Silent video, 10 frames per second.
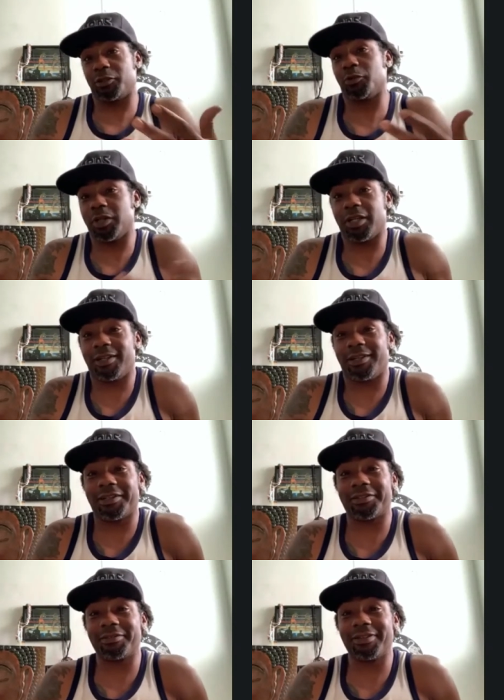doing
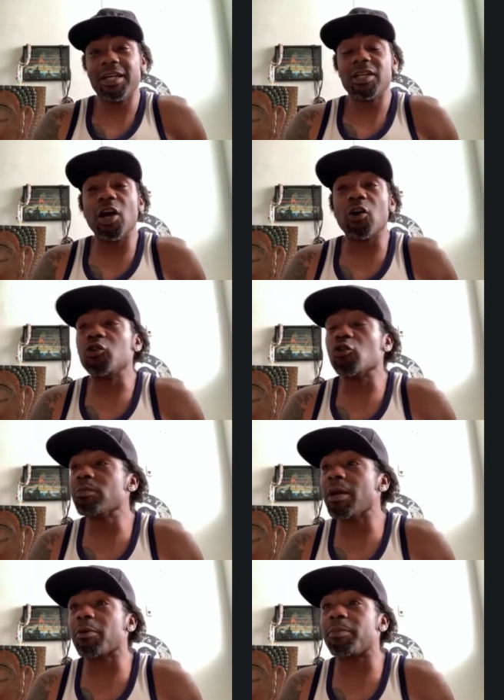yo, do you
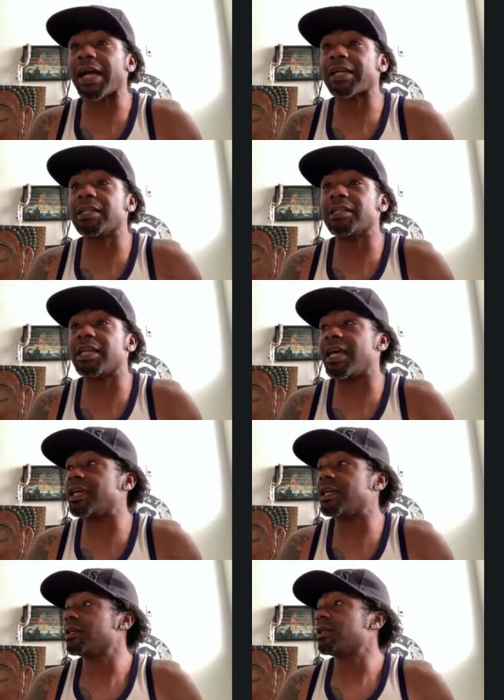remember back in the
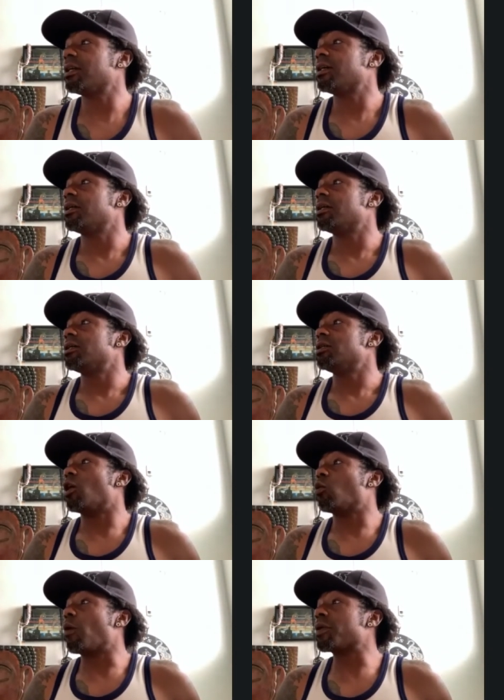day?
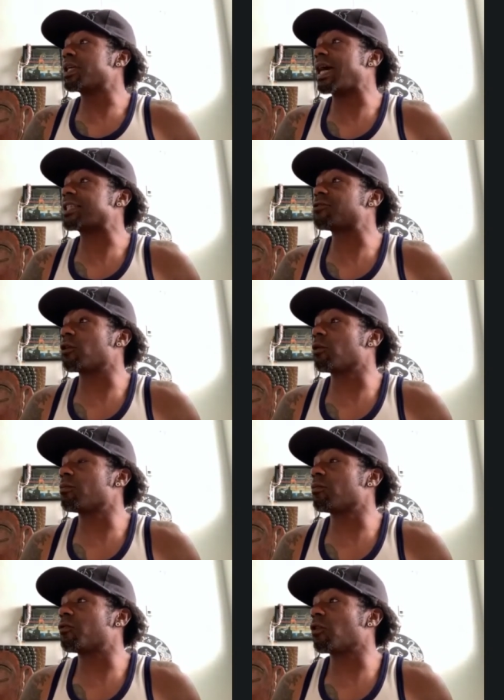Yo, what were the cats
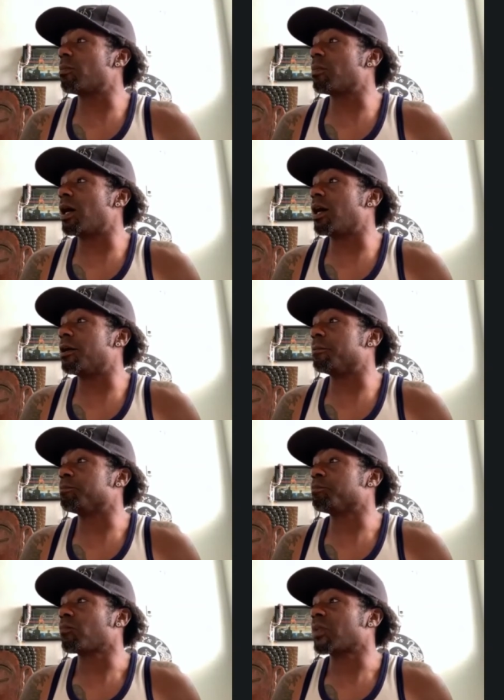from
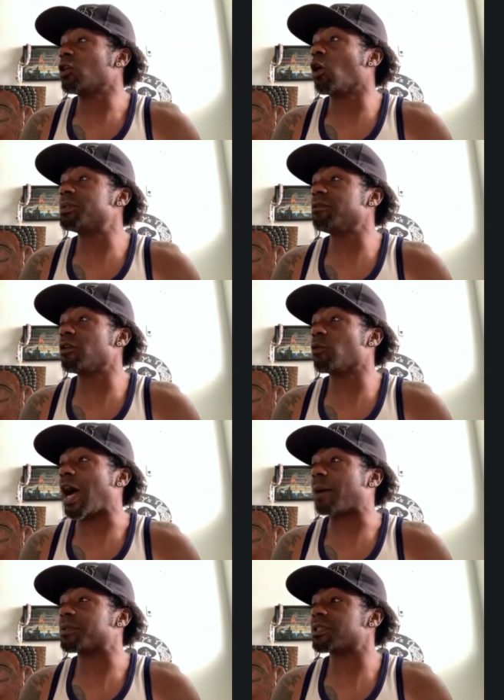Yo MTV
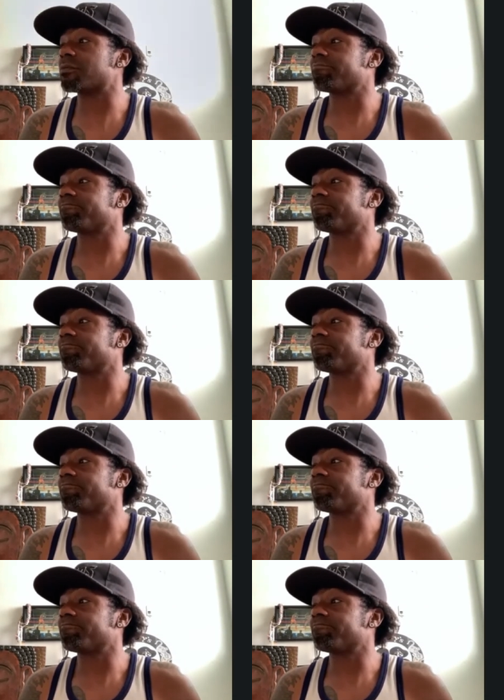Raps?